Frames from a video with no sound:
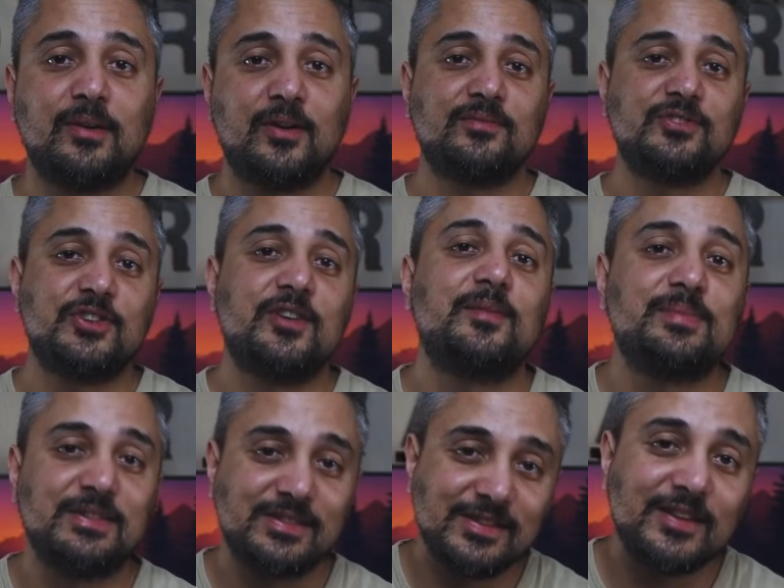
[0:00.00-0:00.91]
about
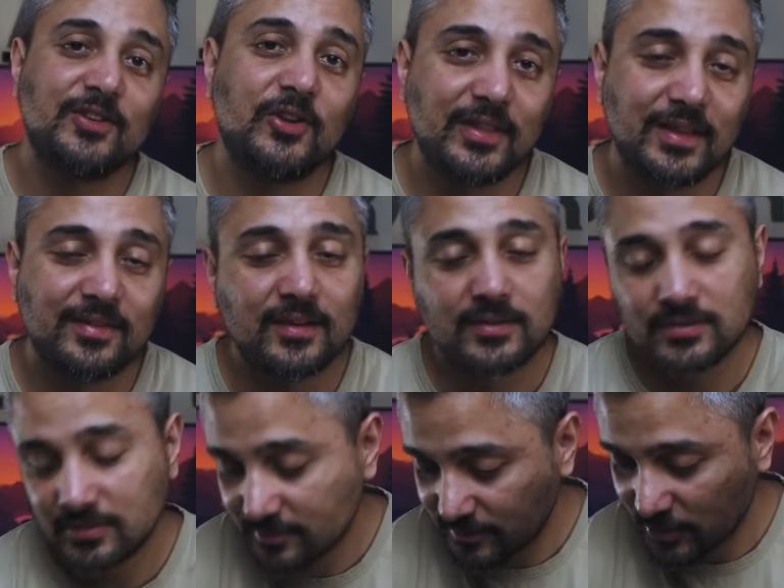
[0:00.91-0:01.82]
gRPC and all that thing
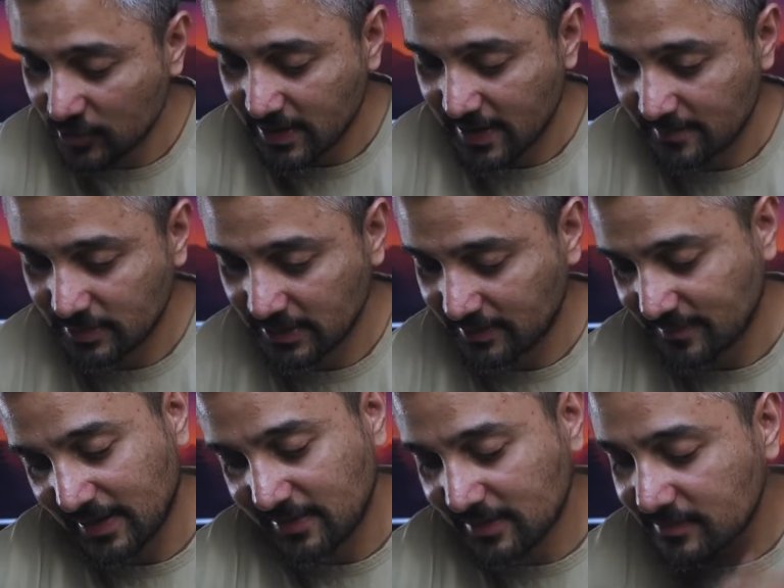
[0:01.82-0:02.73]
too, go ahead. But
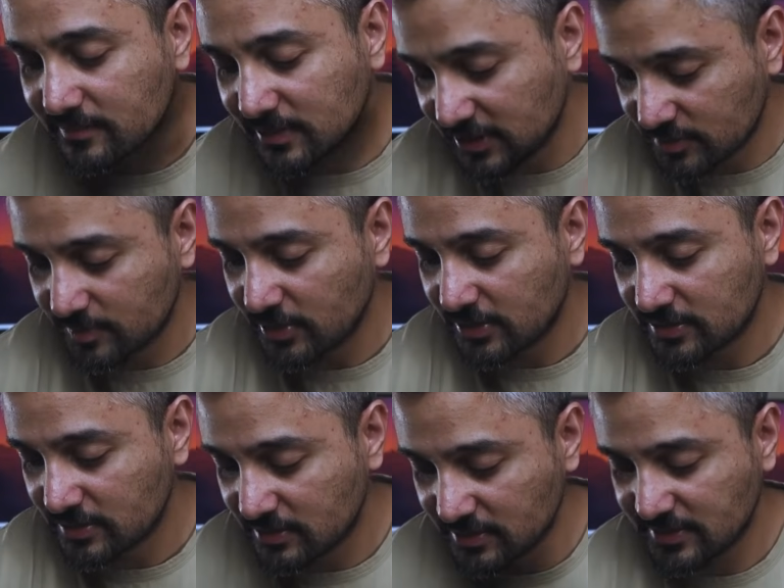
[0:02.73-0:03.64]
I think this book
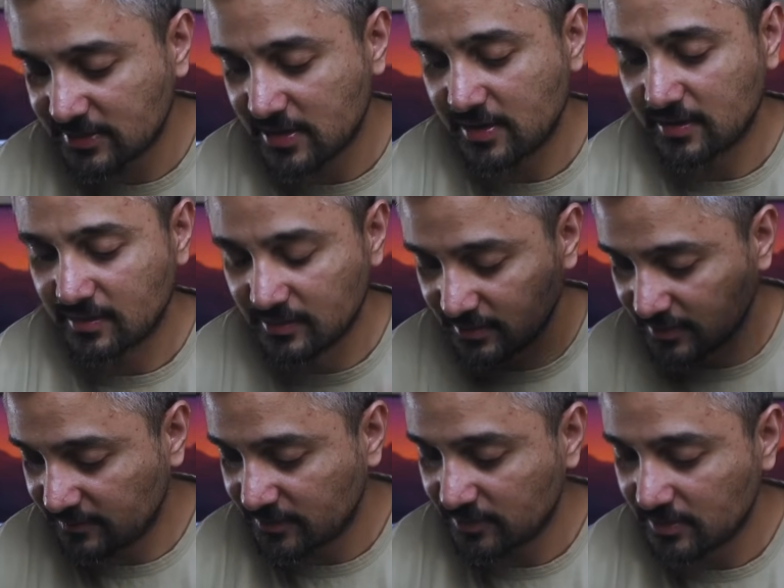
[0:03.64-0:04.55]
is a good start, and it'll
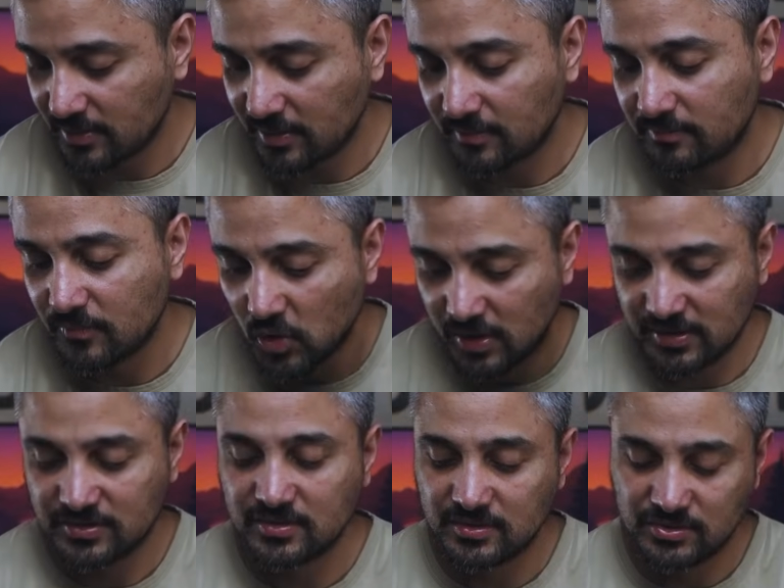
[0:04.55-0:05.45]
give you the
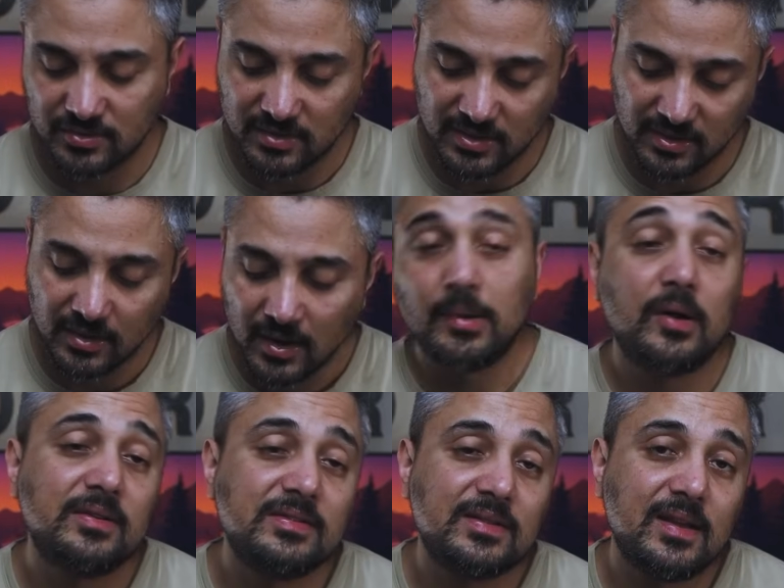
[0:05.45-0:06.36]
knowledge that you need
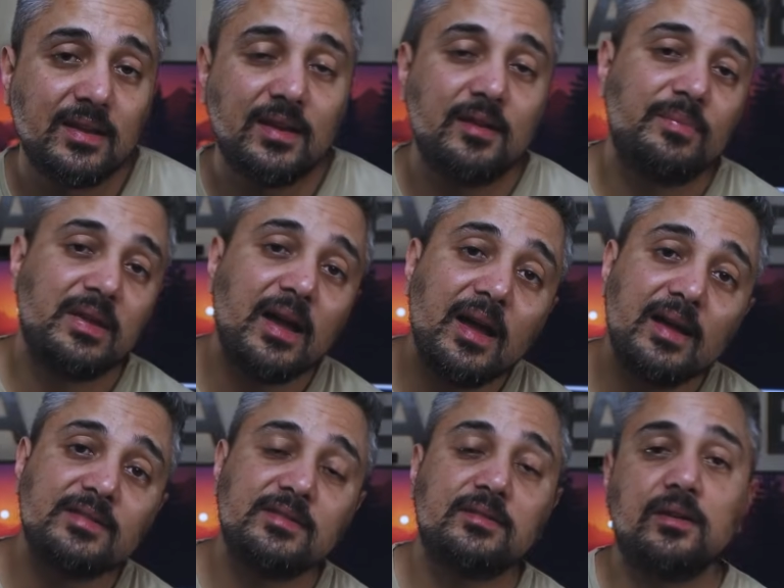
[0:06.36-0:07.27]
about designing
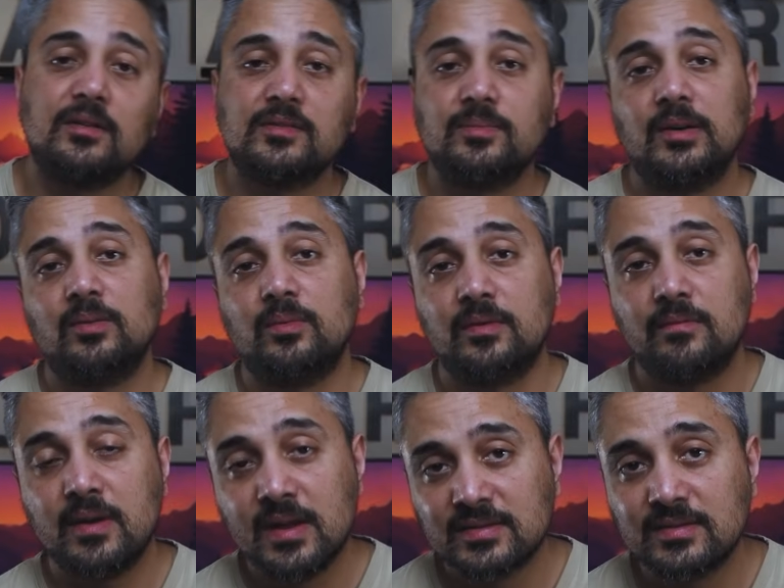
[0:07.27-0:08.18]
APIs. It talks about what
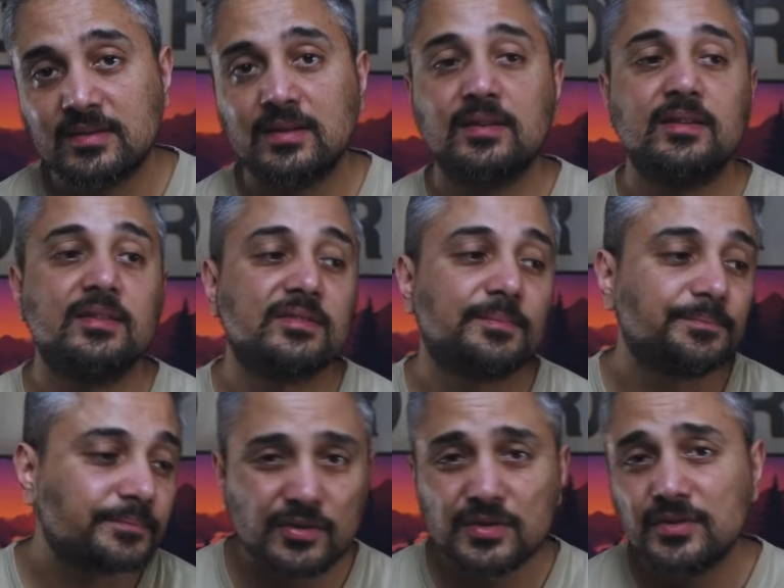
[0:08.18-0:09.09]
REST is,
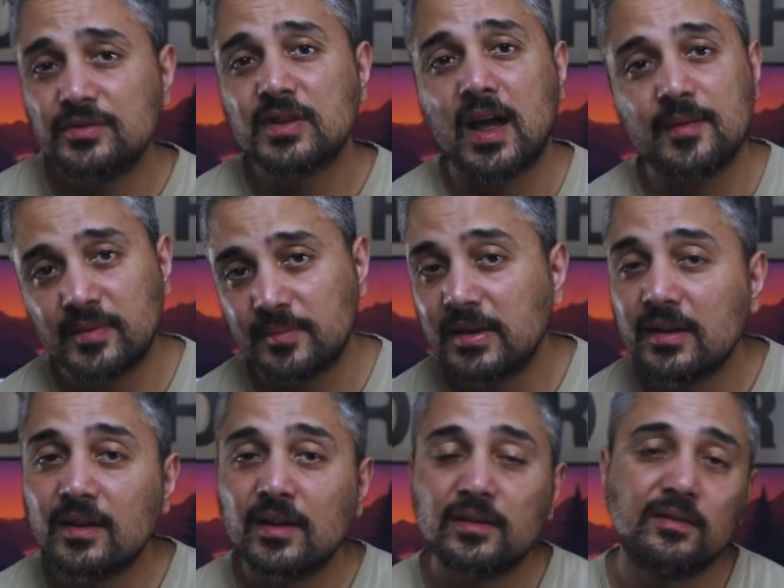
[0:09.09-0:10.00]
how to use
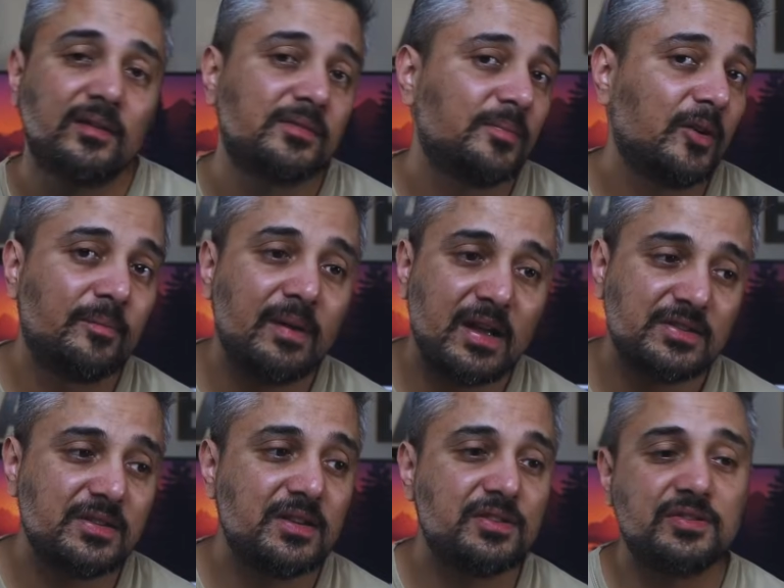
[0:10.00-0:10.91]
hypermedia. It talks about
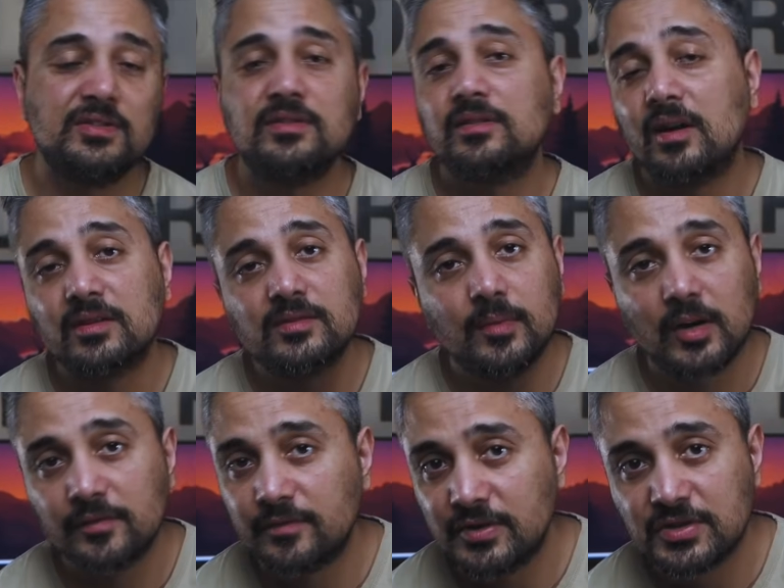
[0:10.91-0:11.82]
pagination. It talks
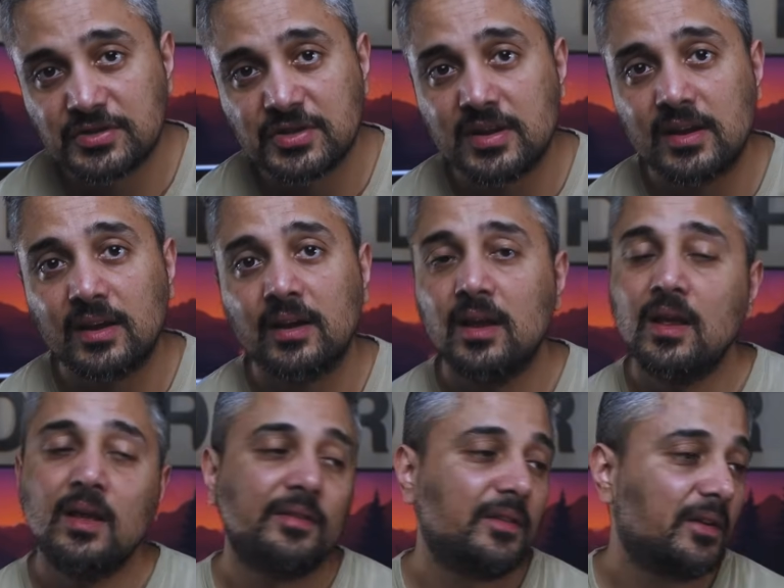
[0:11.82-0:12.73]
about versioning,
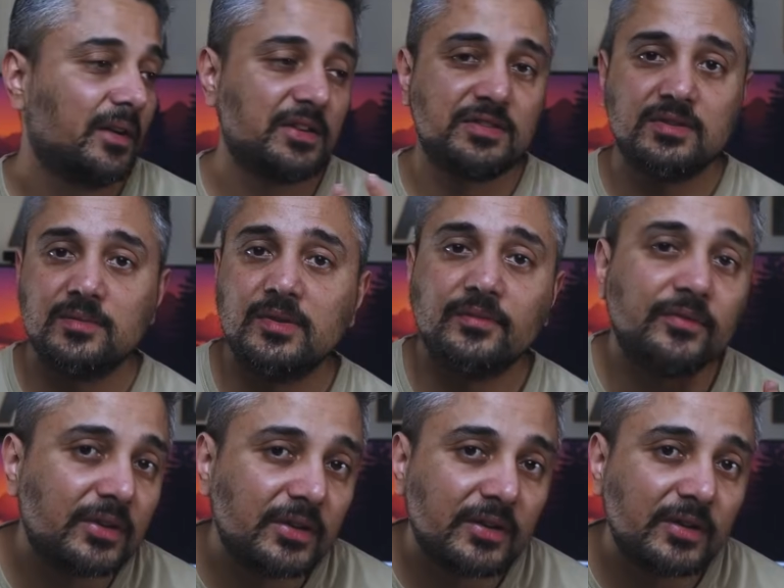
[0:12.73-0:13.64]
the HTTP
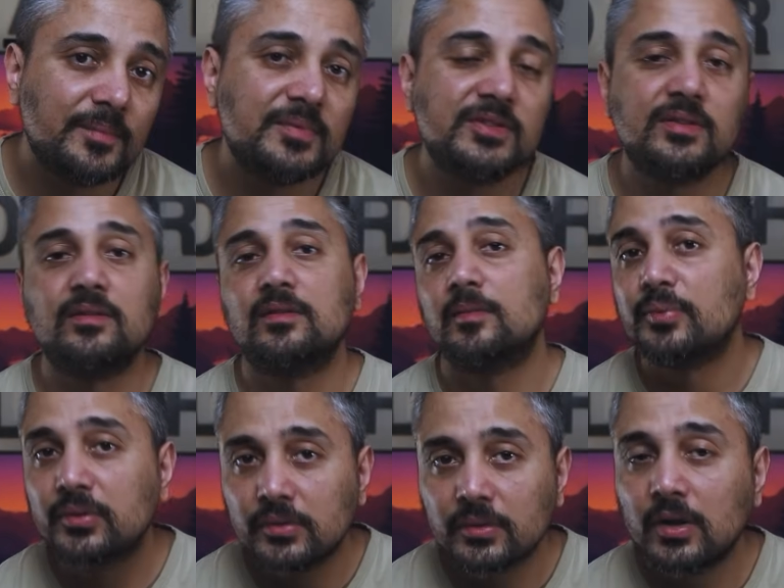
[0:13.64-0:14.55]
verbs, you know, the
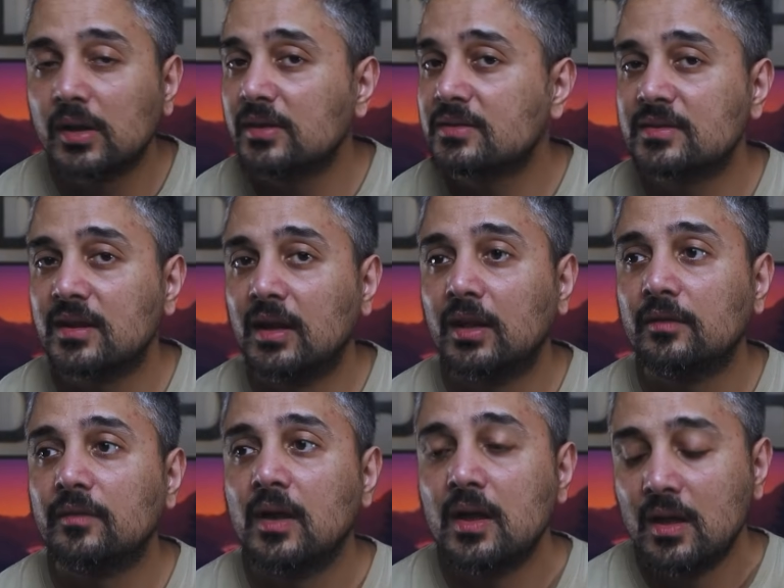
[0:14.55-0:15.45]
protocol
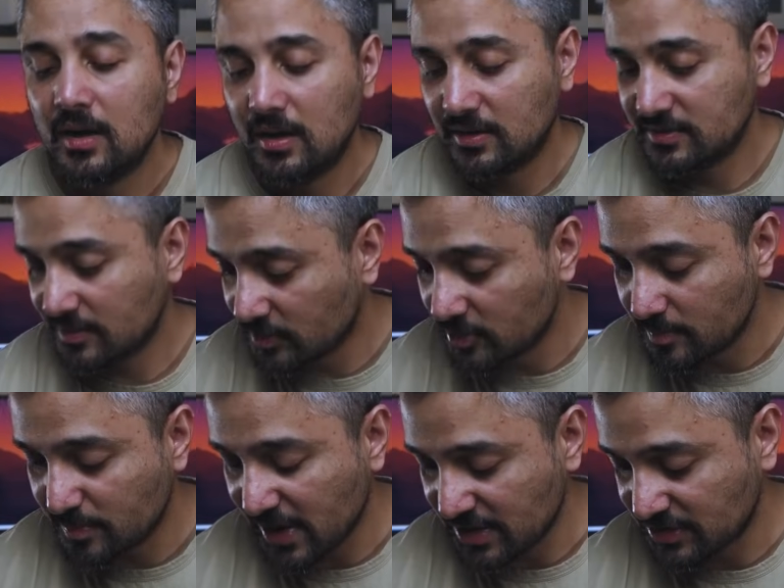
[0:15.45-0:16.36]
itself, some
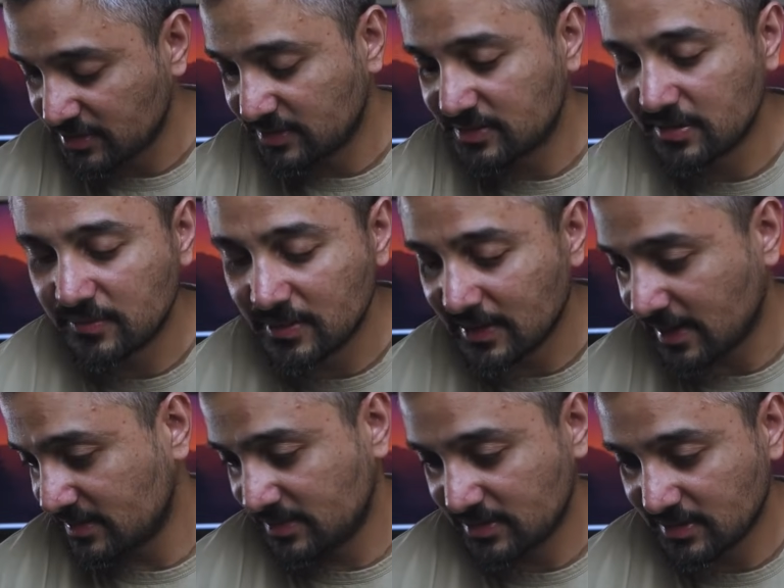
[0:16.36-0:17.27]
compression,
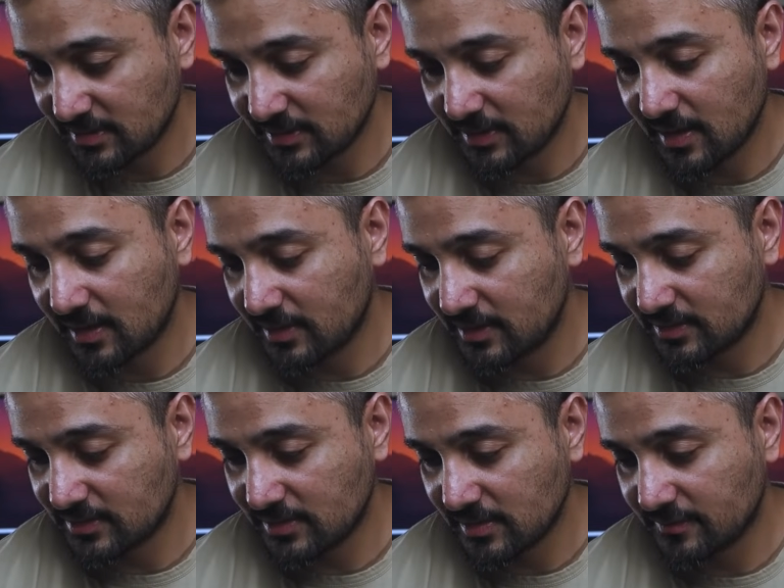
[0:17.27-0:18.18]
serialization, and that kind
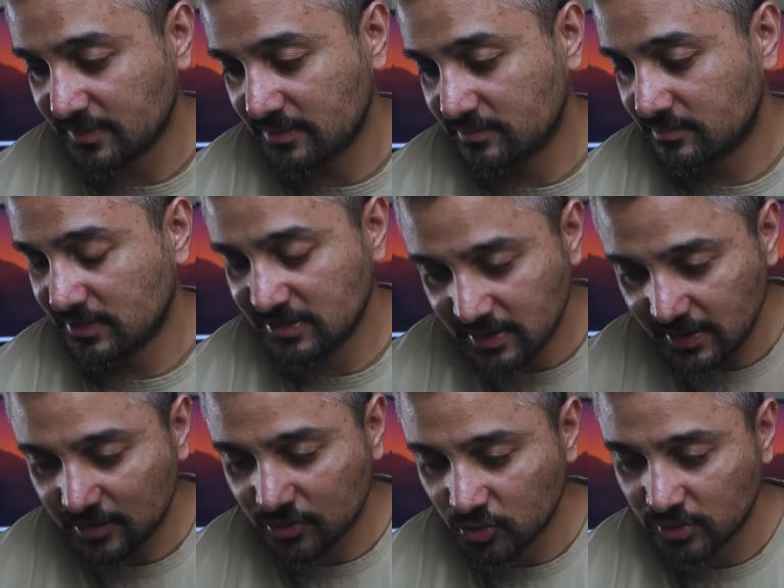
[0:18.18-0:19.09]
of stuff. And it's
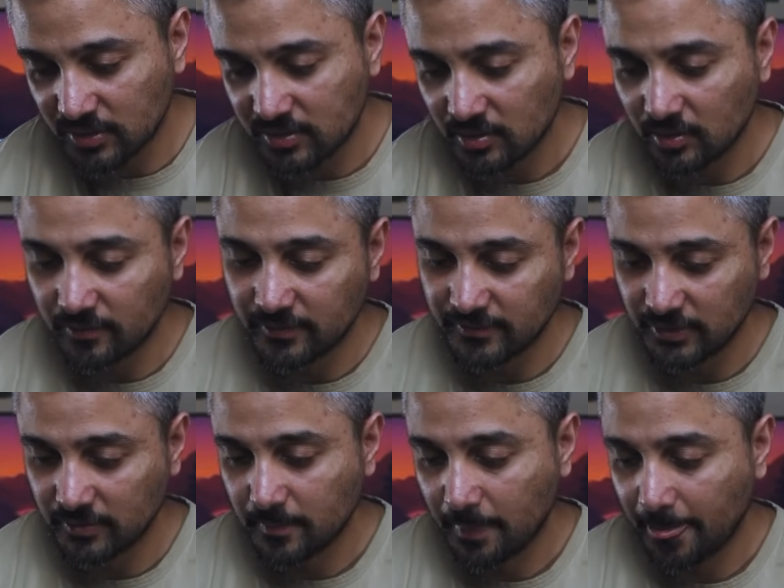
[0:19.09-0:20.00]
like a good
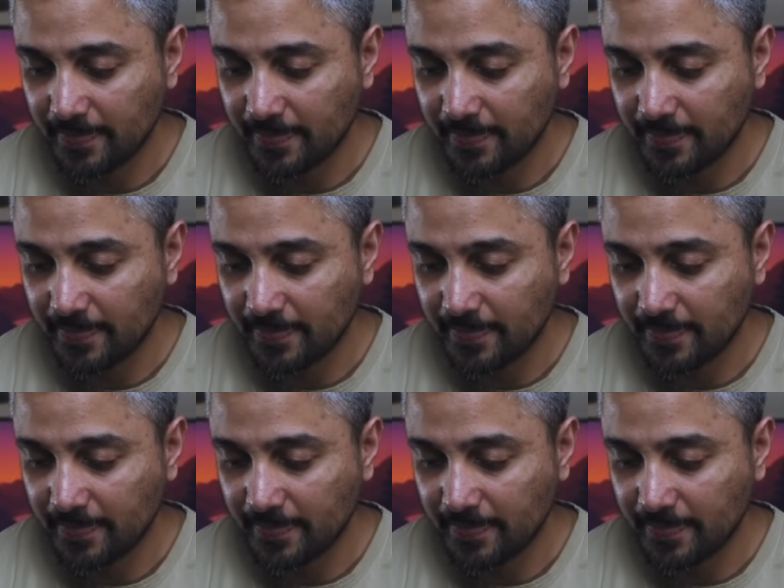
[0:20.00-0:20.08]
overview.